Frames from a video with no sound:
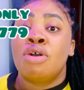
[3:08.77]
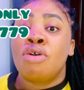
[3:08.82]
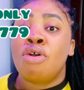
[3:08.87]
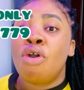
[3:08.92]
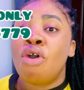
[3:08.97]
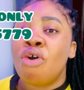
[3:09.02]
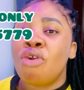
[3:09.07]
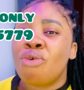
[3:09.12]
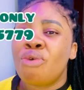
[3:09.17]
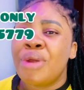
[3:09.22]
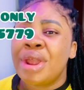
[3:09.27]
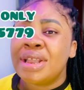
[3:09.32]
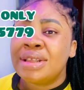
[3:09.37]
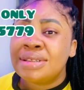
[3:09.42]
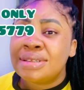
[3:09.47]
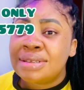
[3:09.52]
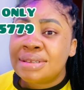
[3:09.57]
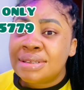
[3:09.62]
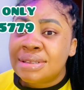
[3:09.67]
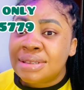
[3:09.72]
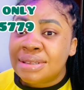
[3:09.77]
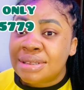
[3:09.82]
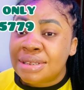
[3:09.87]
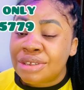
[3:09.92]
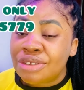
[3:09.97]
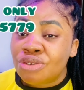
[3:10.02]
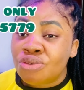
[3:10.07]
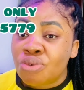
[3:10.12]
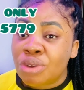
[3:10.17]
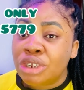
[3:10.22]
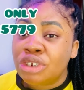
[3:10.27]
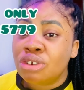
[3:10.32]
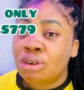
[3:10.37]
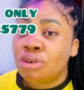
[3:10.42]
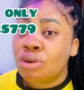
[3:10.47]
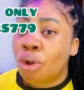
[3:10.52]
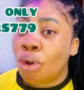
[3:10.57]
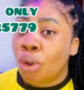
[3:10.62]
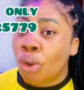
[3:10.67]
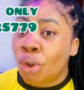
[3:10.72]
current
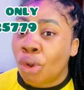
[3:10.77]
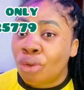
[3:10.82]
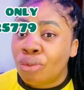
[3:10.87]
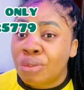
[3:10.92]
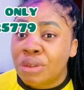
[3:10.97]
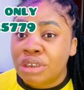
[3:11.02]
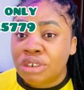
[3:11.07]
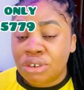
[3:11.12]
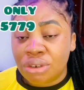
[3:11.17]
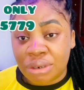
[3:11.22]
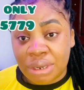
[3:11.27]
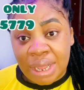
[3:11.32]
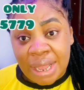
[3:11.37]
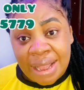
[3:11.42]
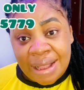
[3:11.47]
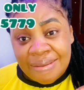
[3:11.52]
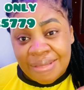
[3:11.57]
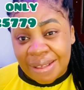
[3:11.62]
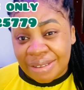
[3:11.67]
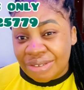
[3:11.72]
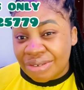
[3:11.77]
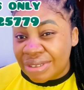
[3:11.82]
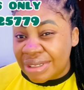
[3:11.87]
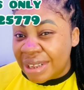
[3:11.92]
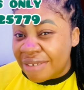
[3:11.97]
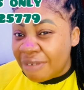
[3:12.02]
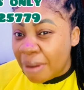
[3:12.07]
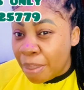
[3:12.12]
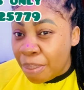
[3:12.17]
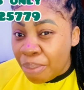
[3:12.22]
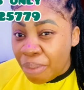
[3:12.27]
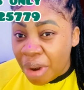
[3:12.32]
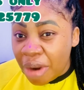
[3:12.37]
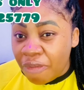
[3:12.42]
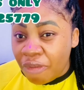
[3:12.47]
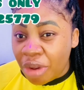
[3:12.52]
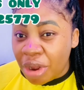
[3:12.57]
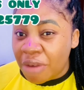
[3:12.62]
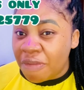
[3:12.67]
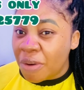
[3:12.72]
situation or condition that you never pray
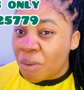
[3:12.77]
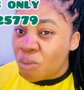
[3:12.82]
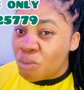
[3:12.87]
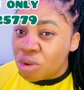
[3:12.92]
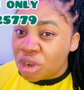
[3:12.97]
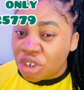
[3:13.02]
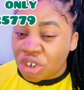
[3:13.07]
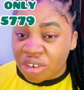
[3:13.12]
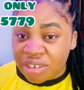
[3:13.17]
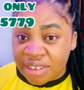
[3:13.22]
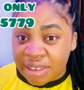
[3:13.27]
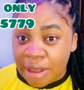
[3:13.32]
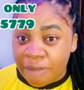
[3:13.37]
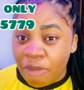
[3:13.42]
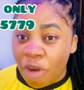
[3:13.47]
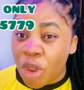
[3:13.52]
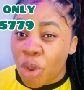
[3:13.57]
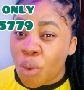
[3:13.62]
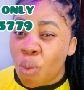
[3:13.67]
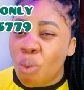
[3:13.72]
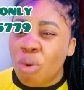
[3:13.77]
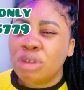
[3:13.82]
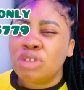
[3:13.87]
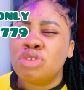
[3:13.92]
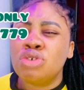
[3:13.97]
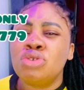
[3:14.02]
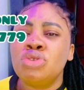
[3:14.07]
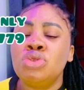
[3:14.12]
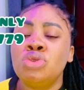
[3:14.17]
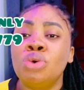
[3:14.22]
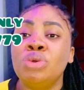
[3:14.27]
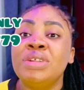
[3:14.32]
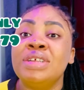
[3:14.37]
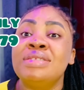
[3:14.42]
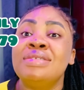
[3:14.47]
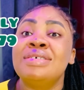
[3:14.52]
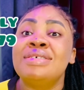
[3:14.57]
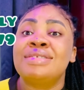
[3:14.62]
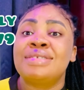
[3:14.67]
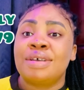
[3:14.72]
for, you never wish yourself, or you want to know the
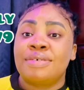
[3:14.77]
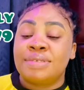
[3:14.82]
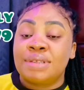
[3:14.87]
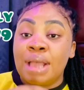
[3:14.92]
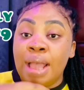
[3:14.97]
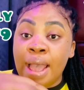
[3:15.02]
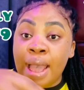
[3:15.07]
details